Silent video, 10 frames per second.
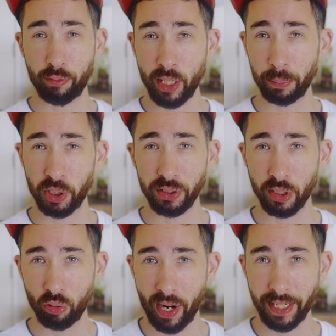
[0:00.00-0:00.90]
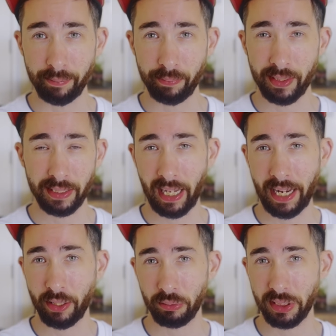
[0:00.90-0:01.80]
free options are great. I
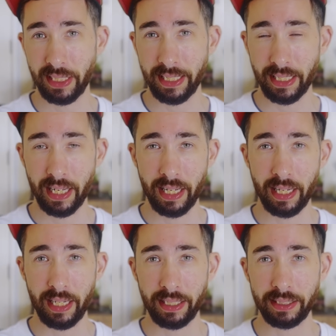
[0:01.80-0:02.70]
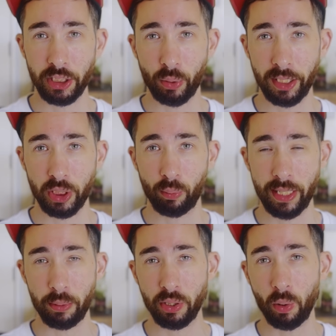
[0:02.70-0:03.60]
don't see a situation where
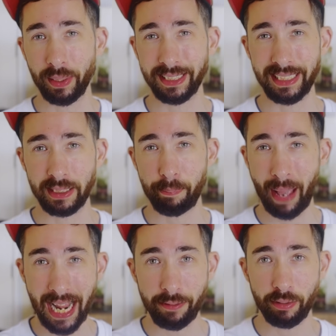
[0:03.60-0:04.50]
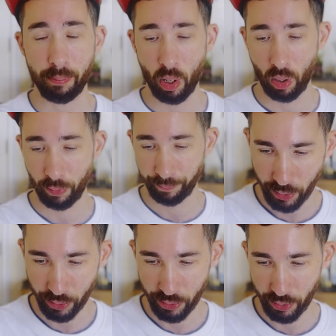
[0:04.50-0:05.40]
you would always need to pay for more. You
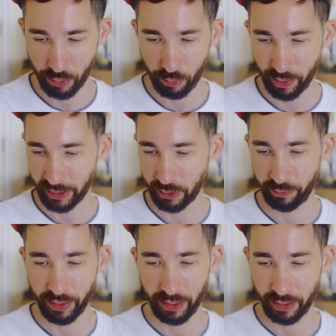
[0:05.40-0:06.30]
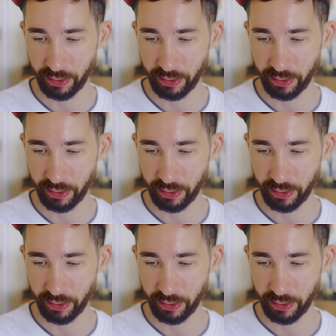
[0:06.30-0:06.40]
can do things for